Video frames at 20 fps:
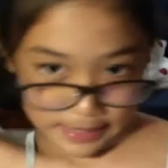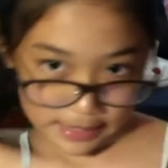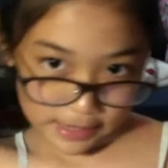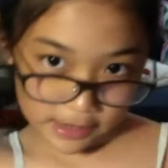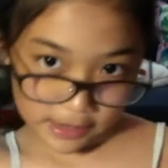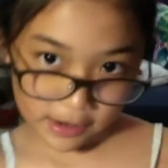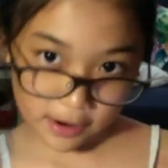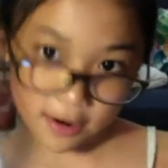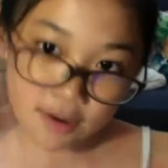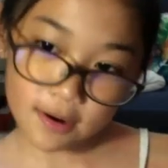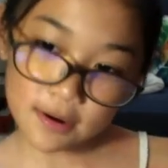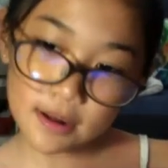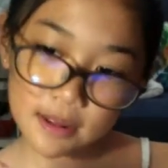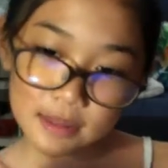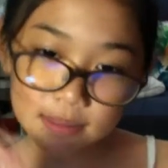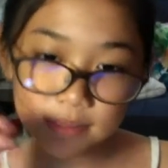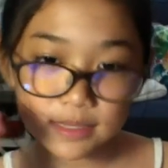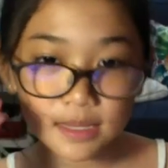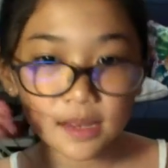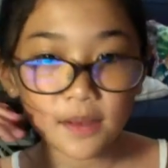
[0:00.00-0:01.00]
here
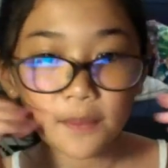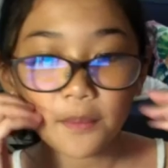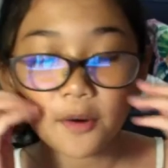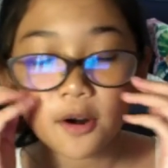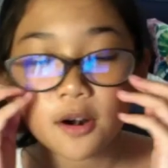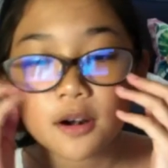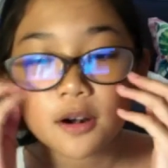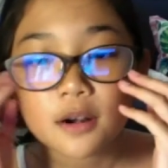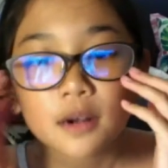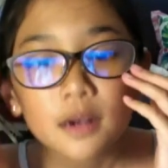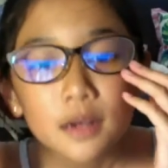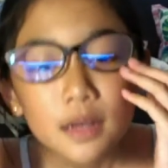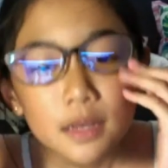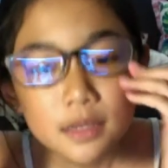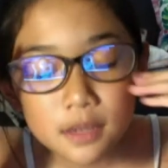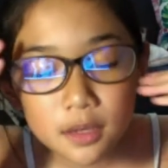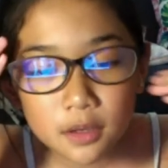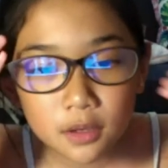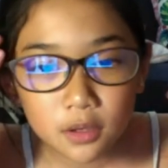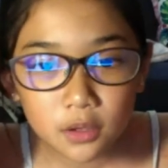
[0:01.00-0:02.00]
in Singapore,
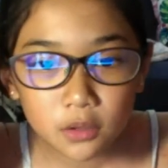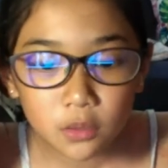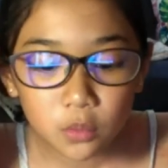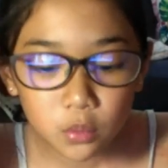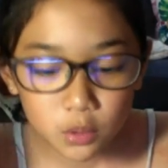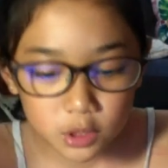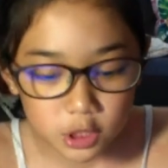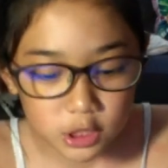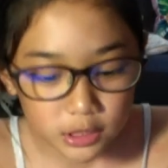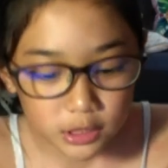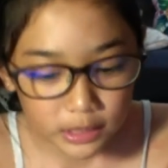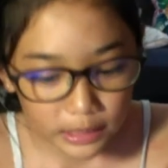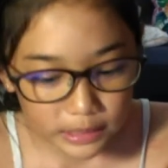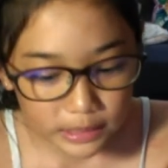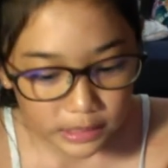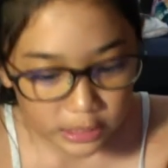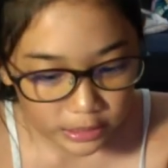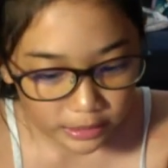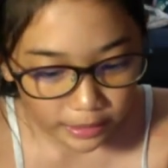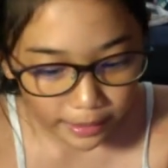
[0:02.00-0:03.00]
so I don't know which does
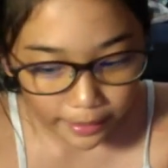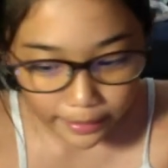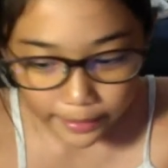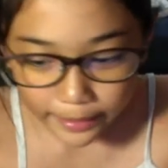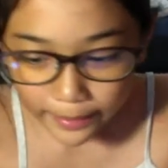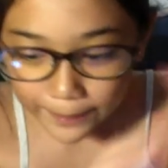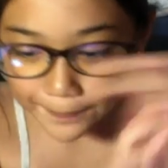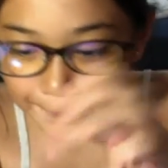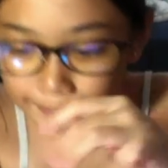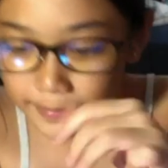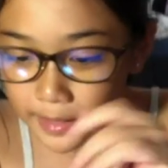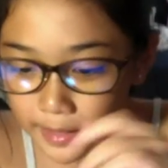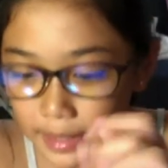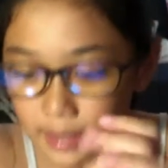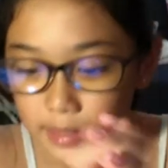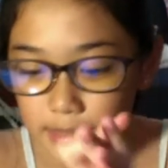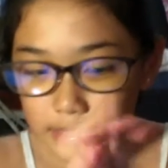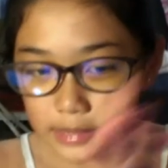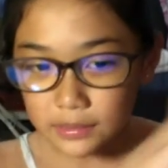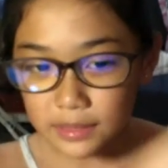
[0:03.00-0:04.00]
she like.
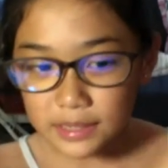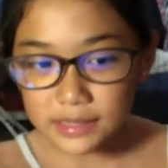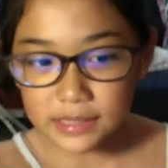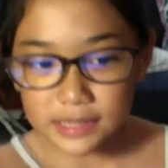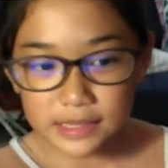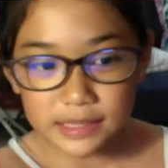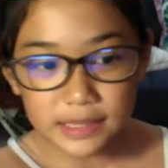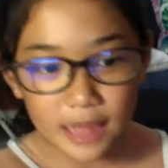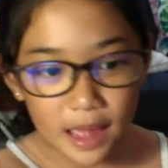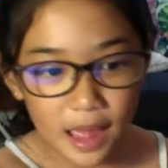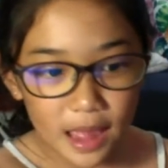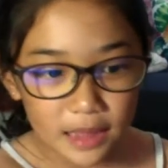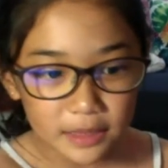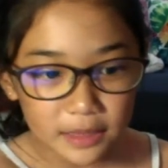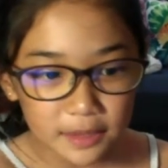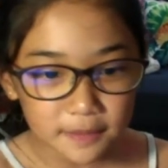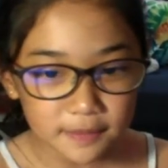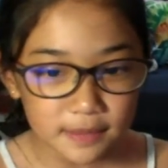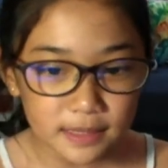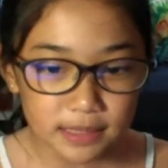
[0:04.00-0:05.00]
So this is the end
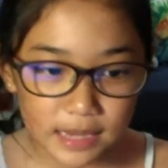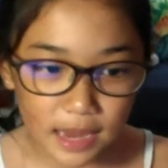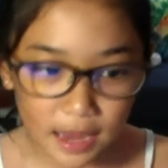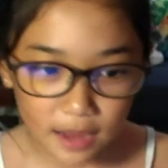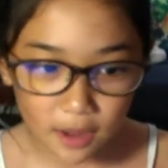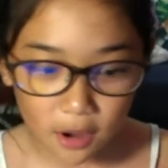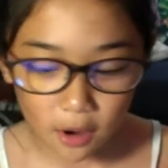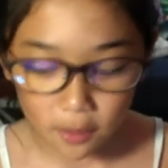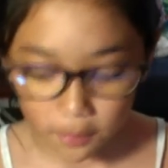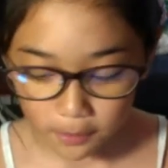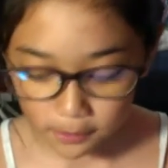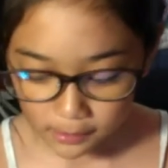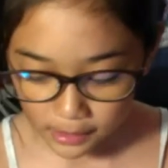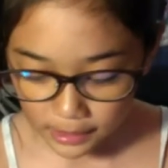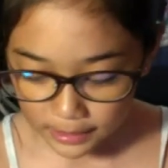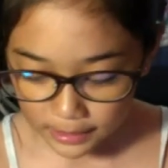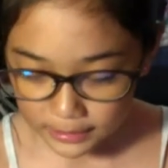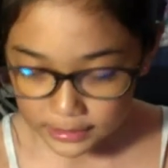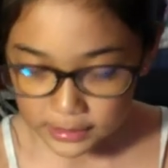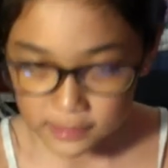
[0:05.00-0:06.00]
of the tag. Hope you
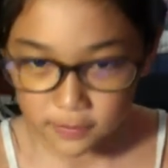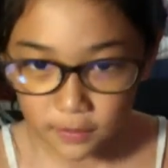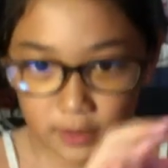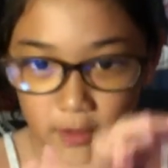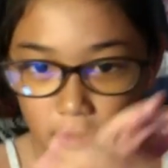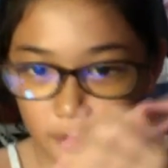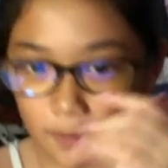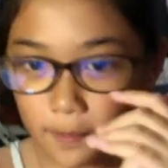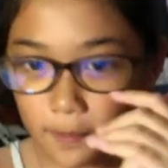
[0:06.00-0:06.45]
like this video.